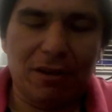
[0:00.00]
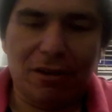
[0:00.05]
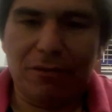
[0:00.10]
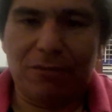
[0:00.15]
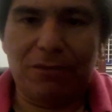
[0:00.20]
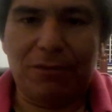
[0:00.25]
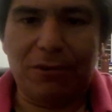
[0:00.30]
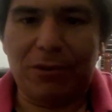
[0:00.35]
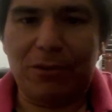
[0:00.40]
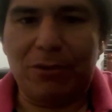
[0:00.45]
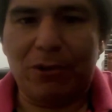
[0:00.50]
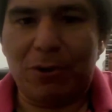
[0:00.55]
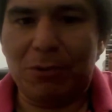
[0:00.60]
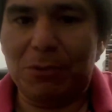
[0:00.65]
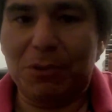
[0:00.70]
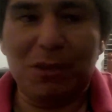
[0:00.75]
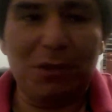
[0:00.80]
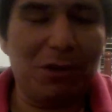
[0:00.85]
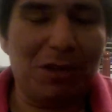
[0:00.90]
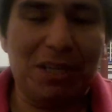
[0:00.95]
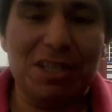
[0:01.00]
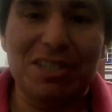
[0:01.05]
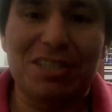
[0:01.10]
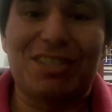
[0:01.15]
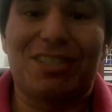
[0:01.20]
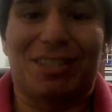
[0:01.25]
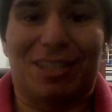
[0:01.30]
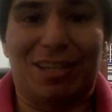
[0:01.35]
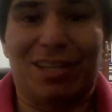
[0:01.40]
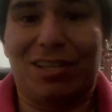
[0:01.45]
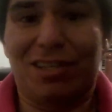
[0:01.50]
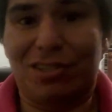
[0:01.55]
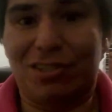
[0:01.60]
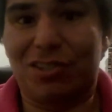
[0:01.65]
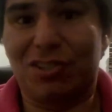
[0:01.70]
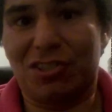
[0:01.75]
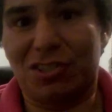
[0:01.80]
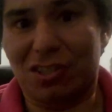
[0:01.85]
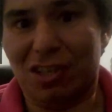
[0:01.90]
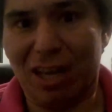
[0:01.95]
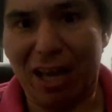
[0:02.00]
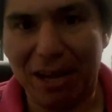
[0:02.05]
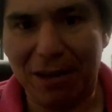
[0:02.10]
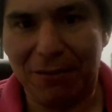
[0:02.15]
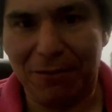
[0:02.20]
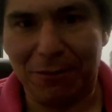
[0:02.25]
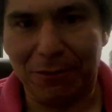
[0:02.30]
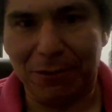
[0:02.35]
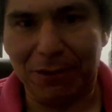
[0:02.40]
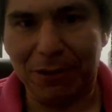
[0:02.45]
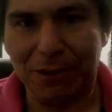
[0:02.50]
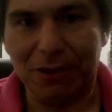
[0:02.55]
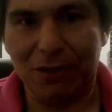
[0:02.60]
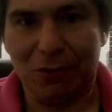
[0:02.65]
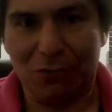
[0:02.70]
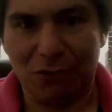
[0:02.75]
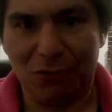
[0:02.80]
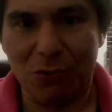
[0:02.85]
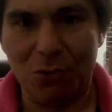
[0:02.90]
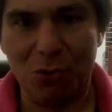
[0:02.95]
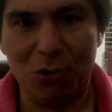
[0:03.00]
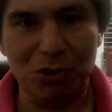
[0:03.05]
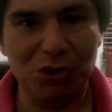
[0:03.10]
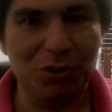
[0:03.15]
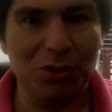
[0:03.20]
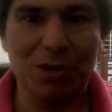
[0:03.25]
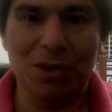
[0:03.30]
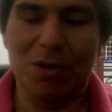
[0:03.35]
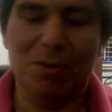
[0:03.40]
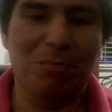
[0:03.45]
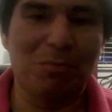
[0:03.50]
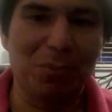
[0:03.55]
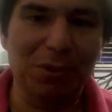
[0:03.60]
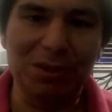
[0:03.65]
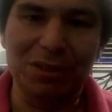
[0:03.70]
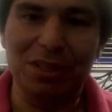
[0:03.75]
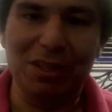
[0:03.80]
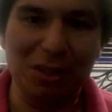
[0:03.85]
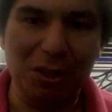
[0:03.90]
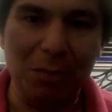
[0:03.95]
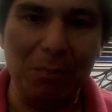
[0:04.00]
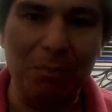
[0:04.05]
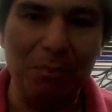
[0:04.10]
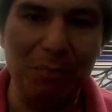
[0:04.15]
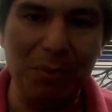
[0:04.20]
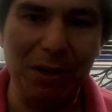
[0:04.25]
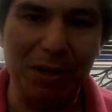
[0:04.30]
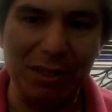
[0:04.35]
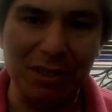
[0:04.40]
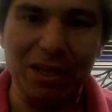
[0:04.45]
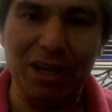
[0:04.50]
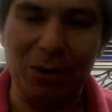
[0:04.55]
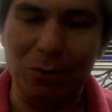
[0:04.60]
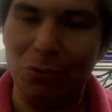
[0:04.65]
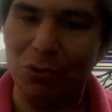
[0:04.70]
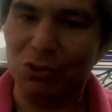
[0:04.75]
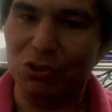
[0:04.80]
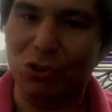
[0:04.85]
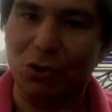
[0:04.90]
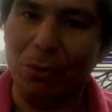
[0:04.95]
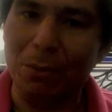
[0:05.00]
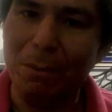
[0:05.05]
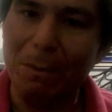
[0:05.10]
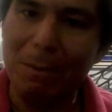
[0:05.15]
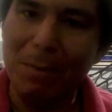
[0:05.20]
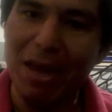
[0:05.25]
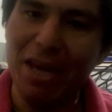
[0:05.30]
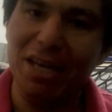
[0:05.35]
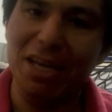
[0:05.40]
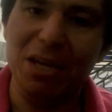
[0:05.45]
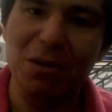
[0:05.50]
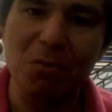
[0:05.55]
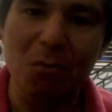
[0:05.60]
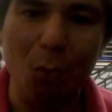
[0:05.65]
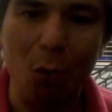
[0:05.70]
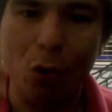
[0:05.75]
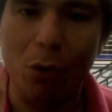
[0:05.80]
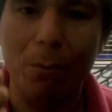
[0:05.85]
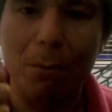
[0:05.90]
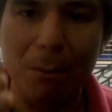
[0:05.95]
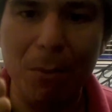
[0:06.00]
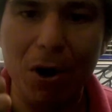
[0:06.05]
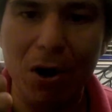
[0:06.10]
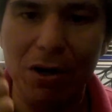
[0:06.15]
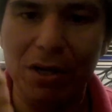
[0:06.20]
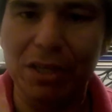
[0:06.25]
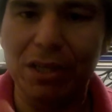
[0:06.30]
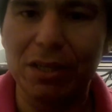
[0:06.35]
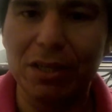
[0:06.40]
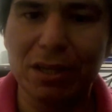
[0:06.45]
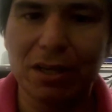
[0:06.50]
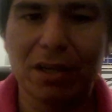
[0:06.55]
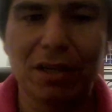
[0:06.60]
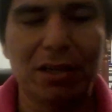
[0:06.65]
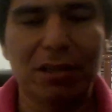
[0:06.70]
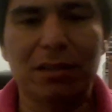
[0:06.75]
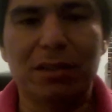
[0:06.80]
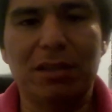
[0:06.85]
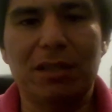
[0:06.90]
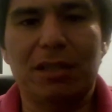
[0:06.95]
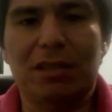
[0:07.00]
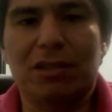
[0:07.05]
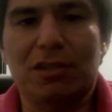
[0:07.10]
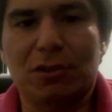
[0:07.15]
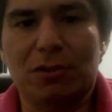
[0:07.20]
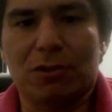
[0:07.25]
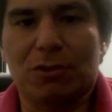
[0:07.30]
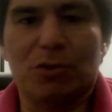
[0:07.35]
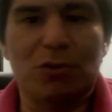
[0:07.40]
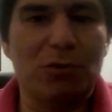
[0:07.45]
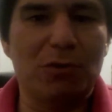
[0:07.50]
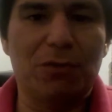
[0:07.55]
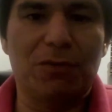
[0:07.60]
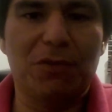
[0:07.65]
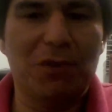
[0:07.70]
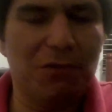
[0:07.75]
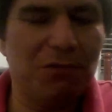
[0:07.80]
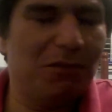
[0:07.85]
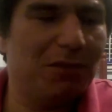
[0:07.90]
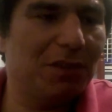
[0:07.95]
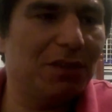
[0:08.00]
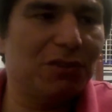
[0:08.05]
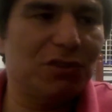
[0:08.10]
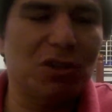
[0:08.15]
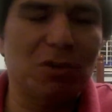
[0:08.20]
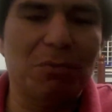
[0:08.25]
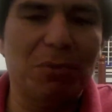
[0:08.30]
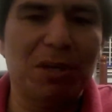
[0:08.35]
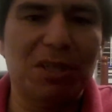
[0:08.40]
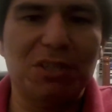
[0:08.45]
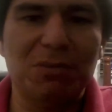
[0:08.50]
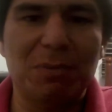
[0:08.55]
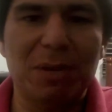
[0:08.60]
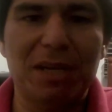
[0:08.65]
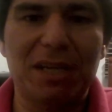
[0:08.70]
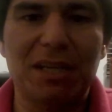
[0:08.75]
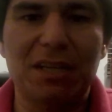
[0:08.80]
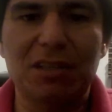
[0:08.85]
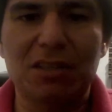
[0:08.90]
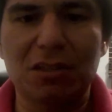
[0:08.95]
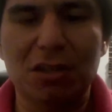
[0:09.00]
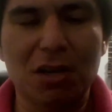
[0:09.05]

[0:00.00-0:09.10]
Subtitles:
figure out. It's slavery, of course, but then the big networks are making more money than if somebody's making